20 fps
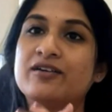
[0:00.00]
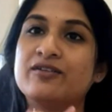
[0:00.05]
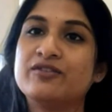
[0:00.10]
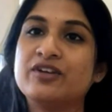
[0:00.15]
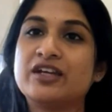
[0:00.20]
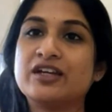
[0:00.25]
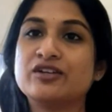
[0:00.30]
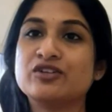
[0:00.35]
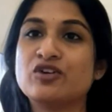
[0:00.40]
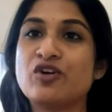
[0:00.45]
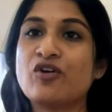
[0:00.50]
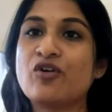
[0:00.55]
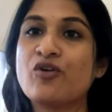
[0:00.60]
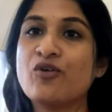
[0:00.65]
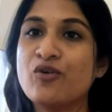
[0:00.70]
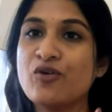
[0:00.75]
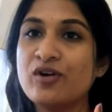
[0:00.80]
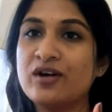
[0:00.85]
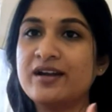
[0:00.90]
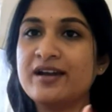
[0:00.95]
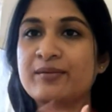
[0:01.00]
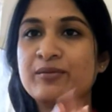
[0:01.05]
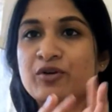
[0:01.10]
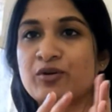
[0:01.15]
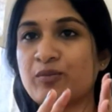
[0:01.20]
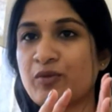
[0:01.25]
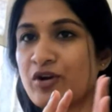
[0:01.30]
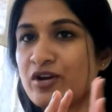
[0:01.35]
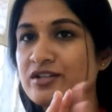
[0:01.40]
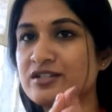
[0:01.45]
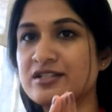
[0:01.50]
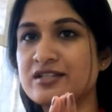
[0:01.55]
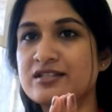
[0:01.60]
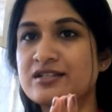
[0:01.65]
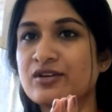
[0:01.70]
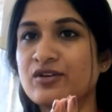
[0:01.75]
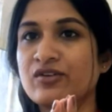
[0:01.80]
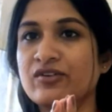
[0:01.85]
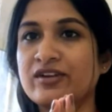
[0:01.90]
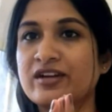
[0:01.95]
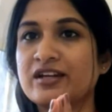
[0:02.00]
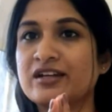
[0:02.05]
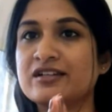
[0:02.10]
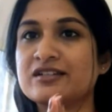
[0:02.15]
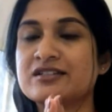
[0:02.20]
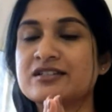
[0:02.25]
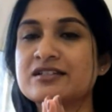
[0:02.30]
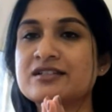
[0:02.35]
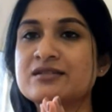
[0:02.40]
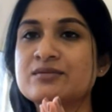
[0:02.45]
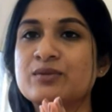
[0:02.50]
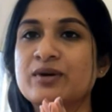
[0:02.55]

we can talk whole day about polycystic ovarian disease.